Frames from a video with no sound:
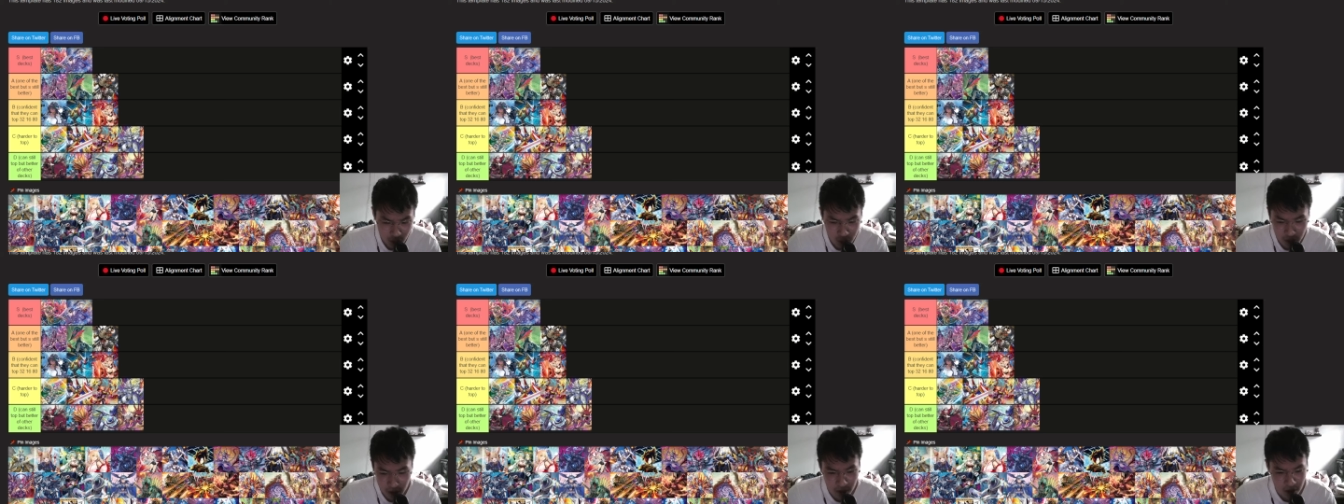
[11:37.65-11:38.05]

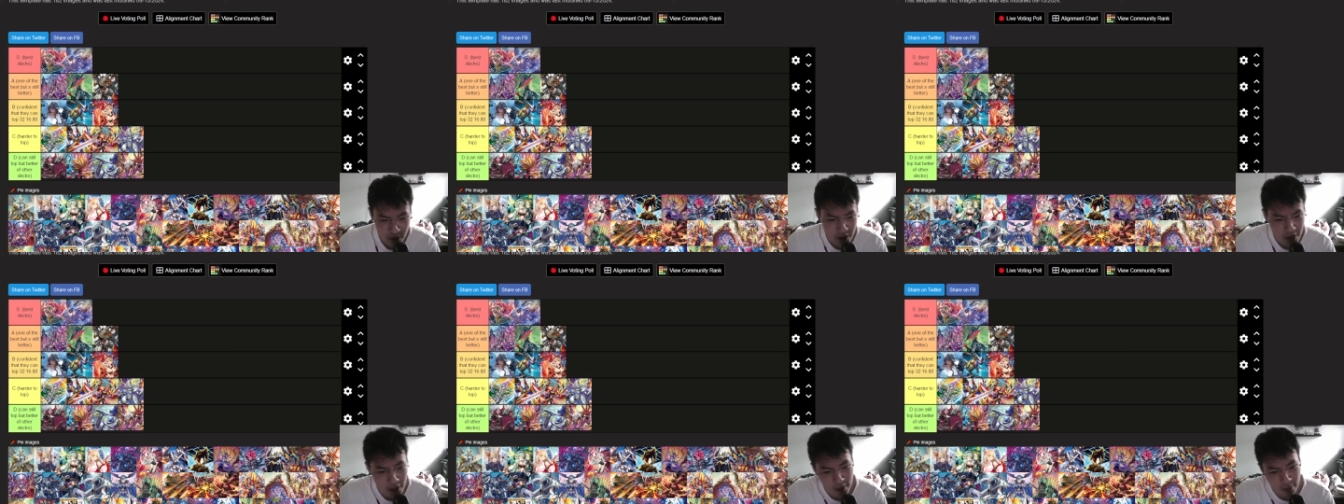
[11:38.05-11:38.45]
then you can
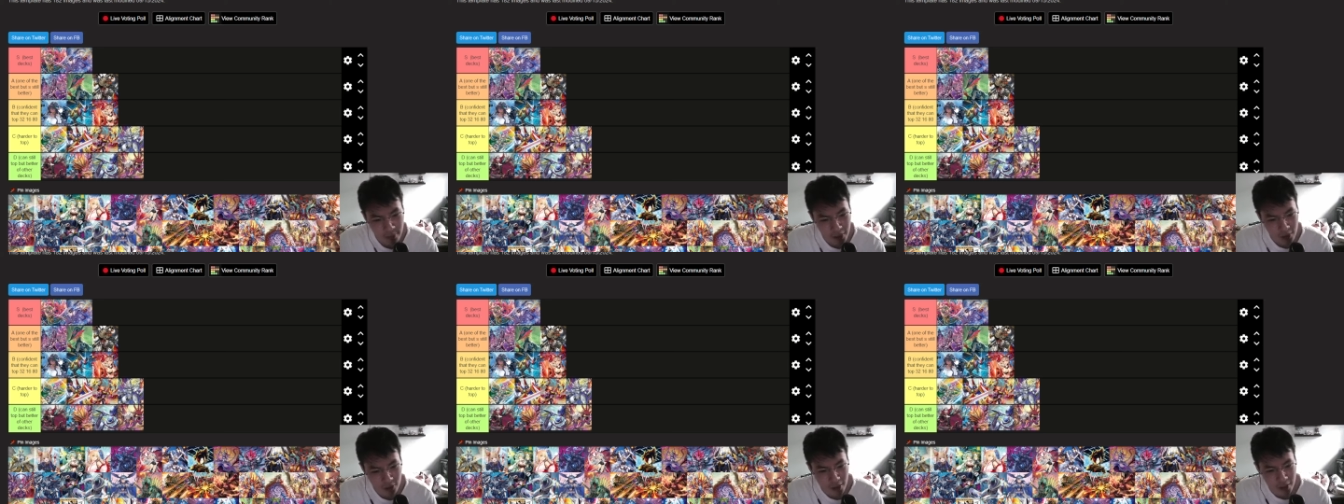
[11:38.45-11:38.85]
add back
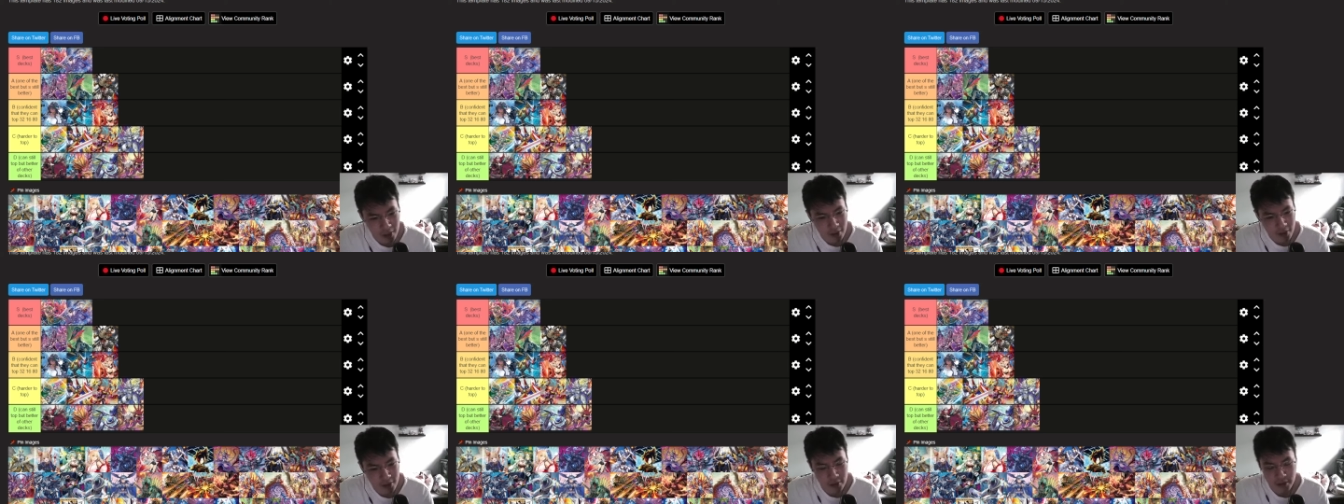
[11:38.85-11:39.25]
to hand,
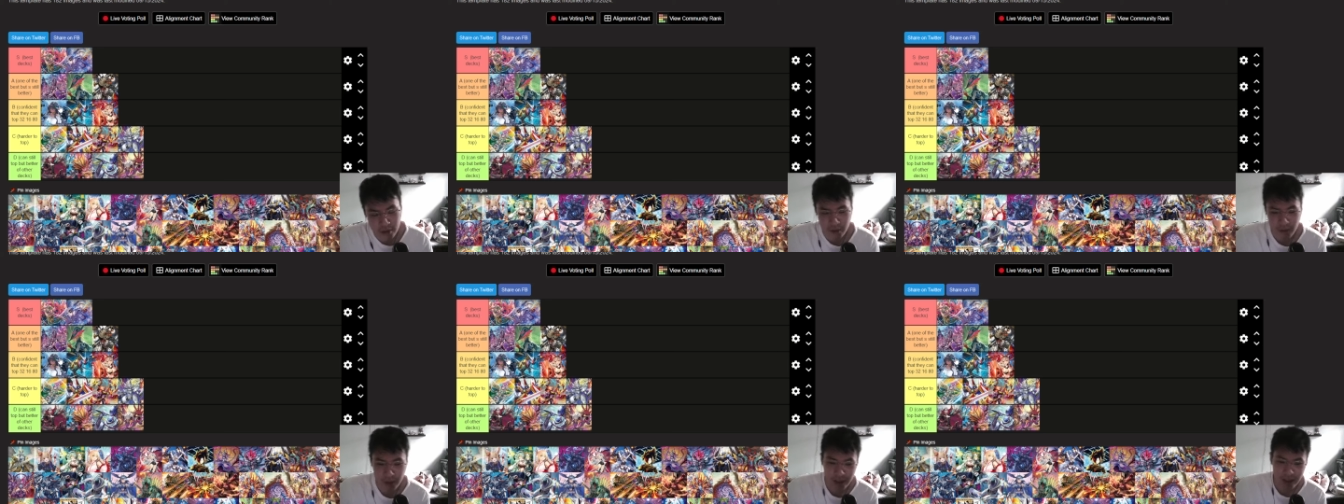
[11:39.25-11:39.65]

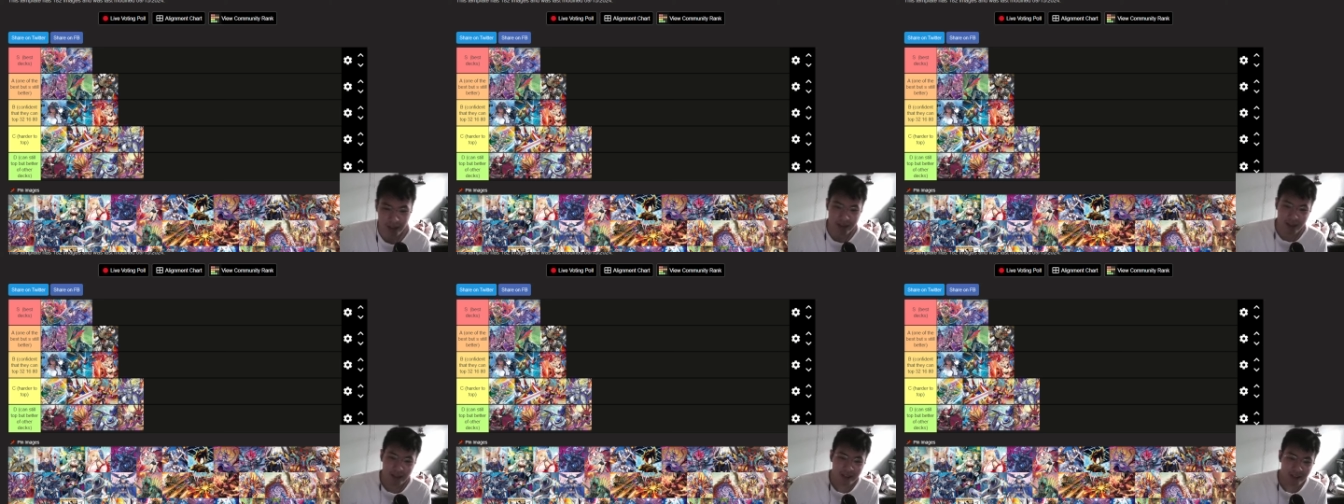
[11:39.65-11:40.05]
something like
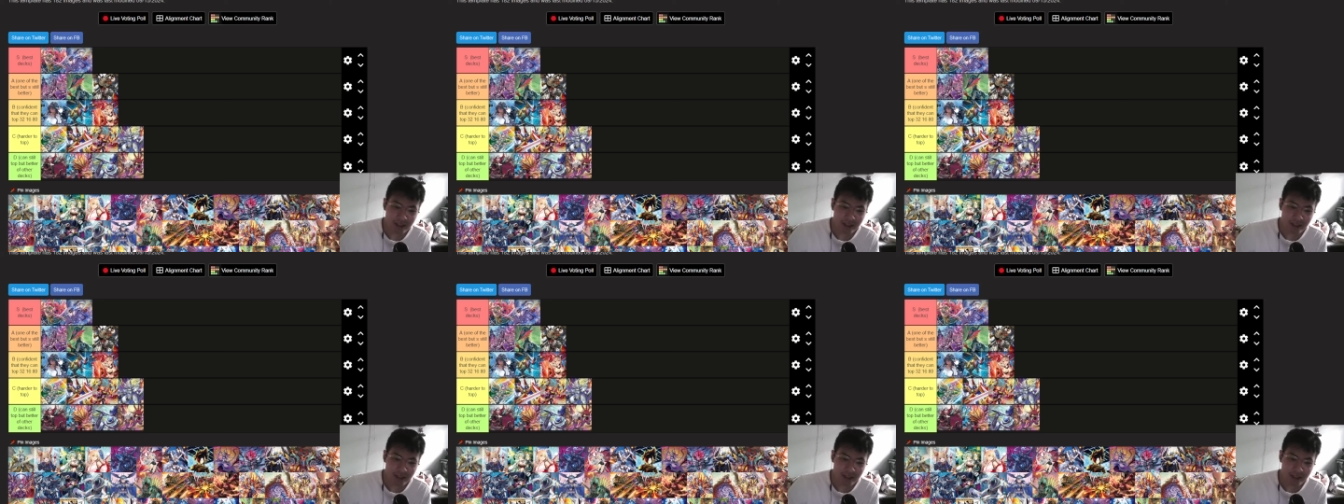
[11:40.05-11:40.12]
that.